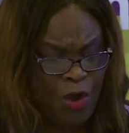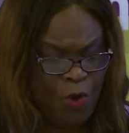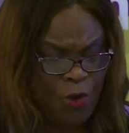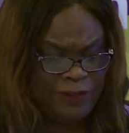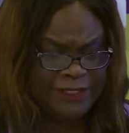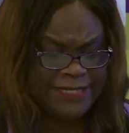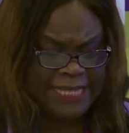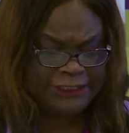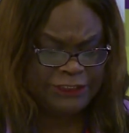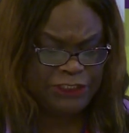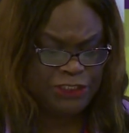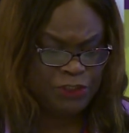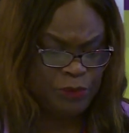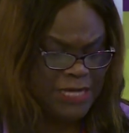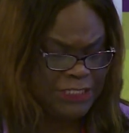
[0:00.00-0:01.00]
or the next
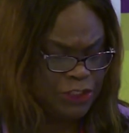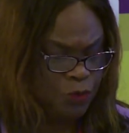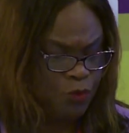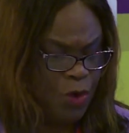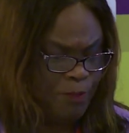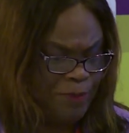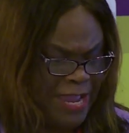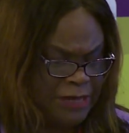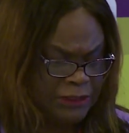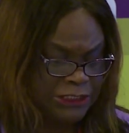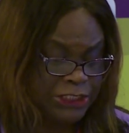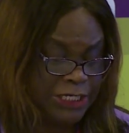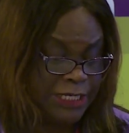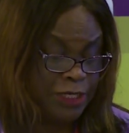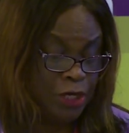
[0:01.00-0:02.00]
generation will
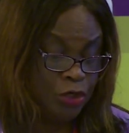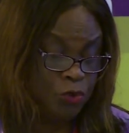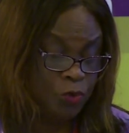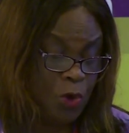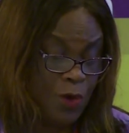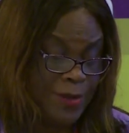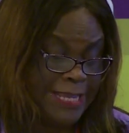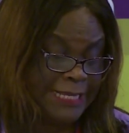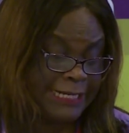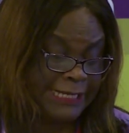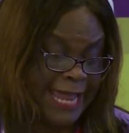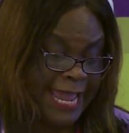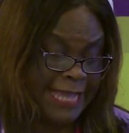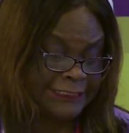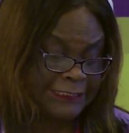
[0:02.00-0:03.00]
perish in a growing
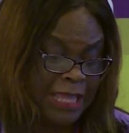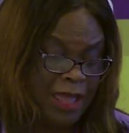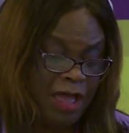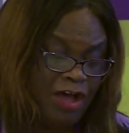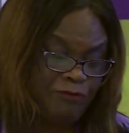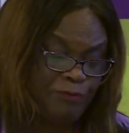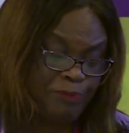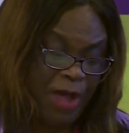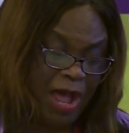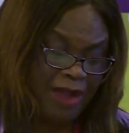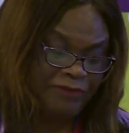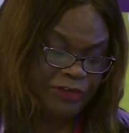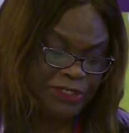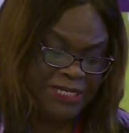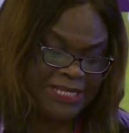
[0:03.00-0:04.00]
class of
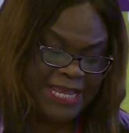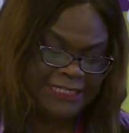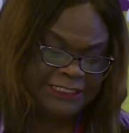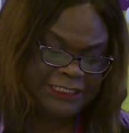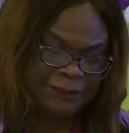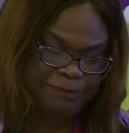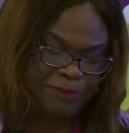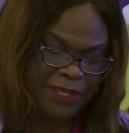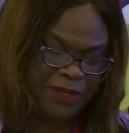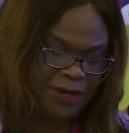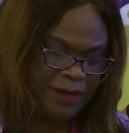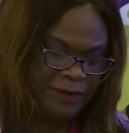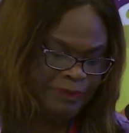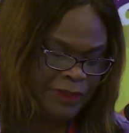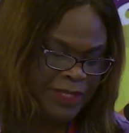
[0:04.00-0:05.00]
poverty and
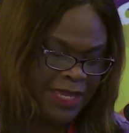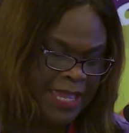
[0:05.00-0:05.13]
despair.